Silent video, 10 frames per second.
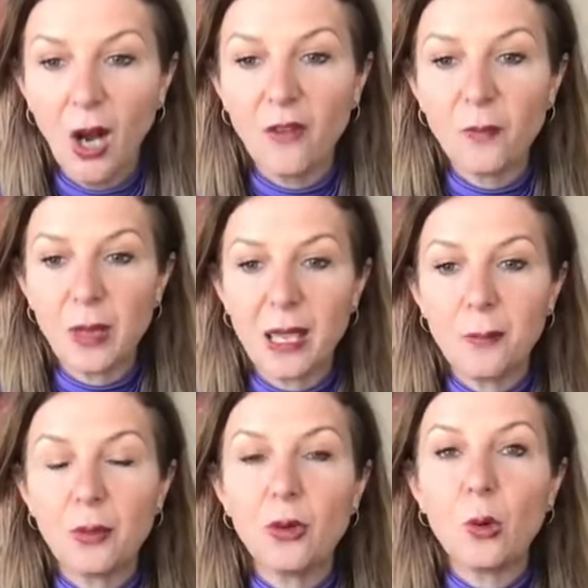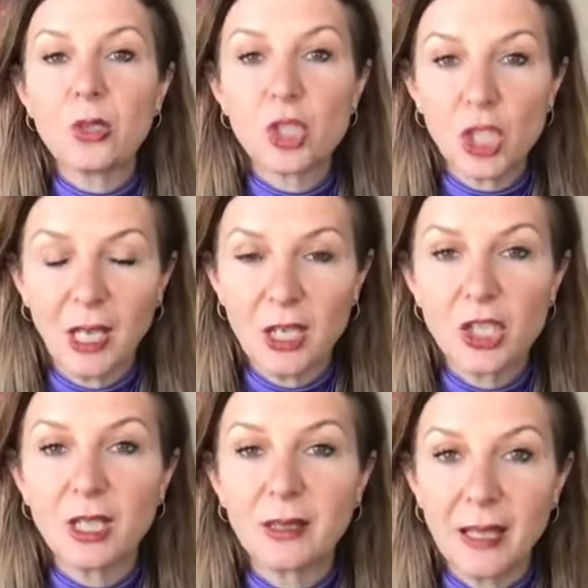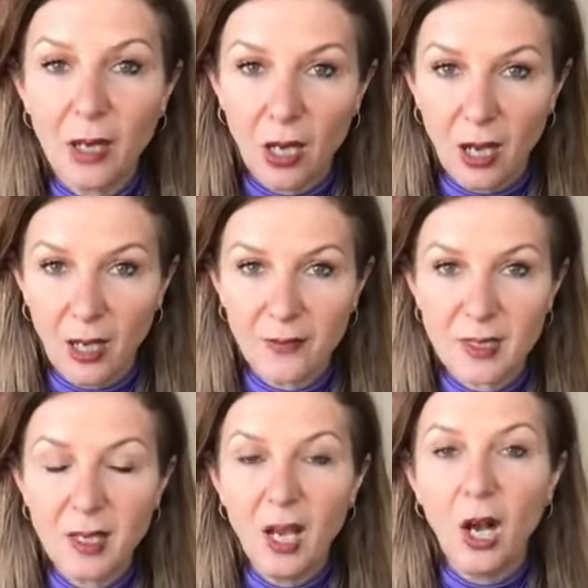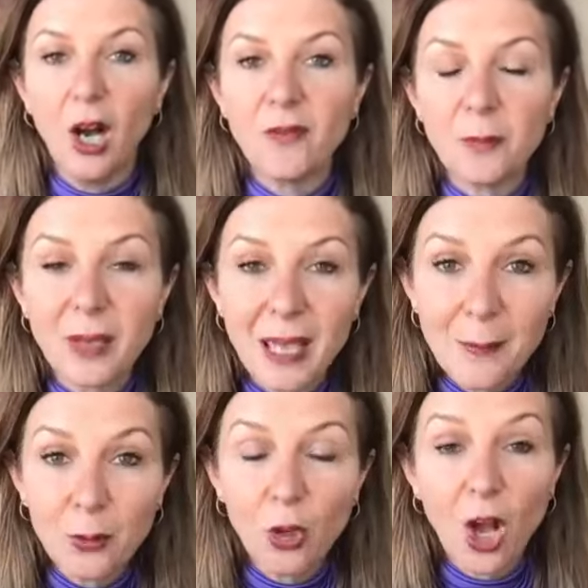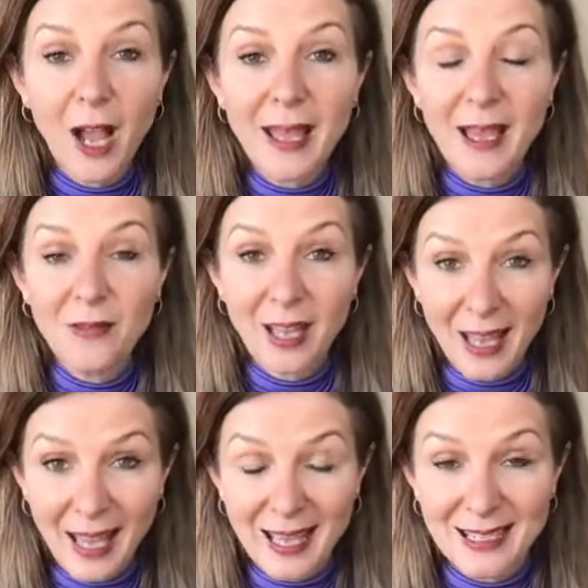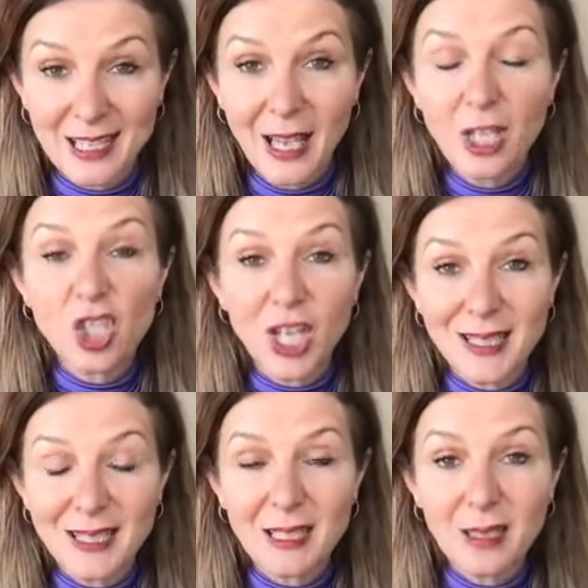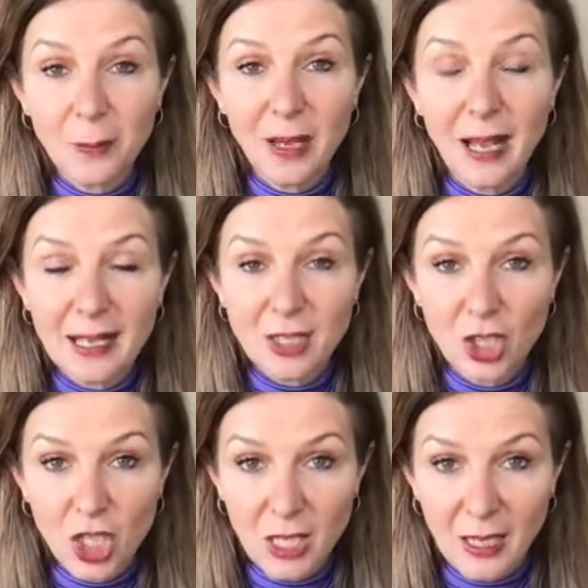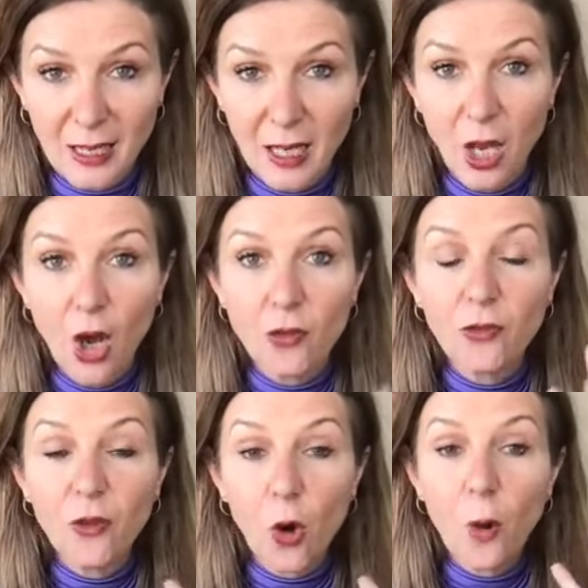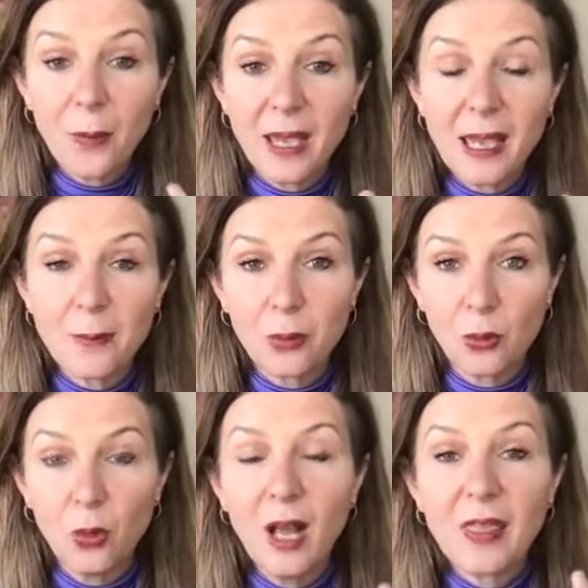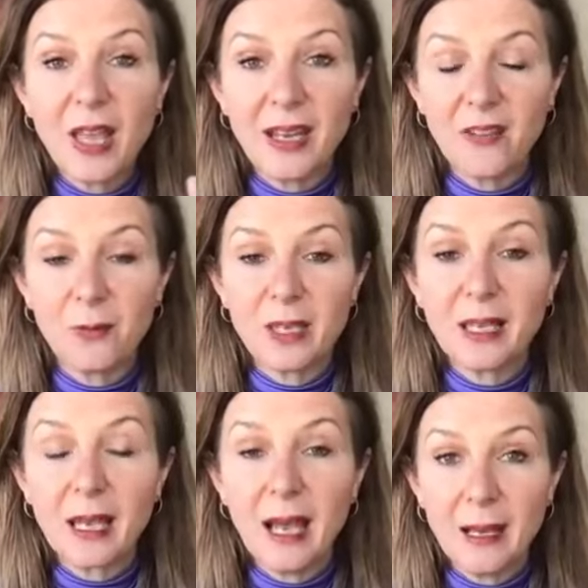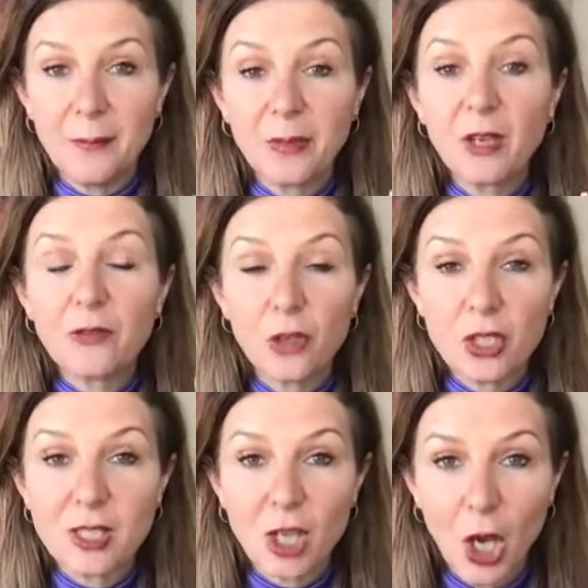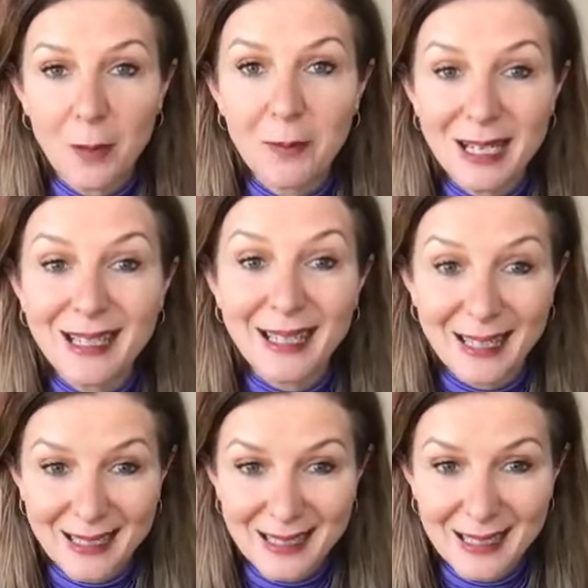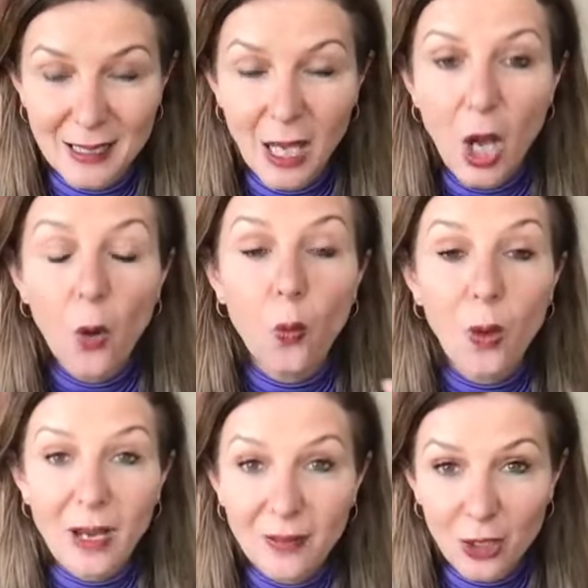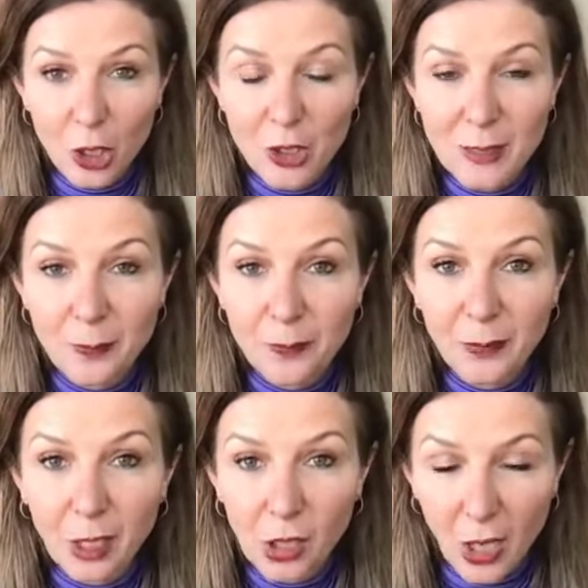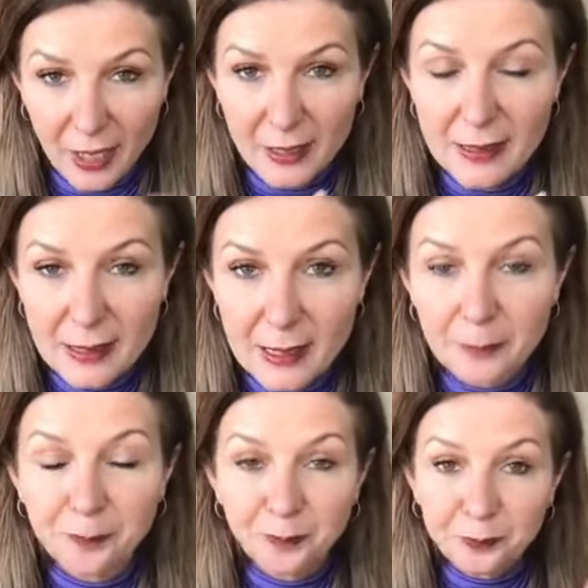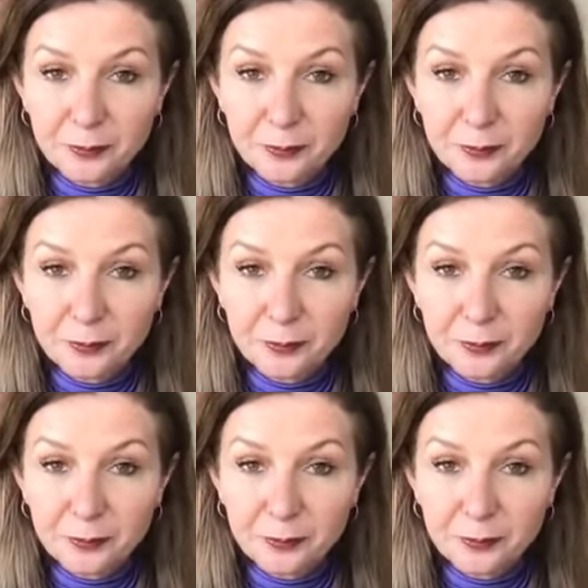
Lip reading: of people changing their lives, of people. I have had just in the past year, 4 people that have become first-time millionaires. One of those clients,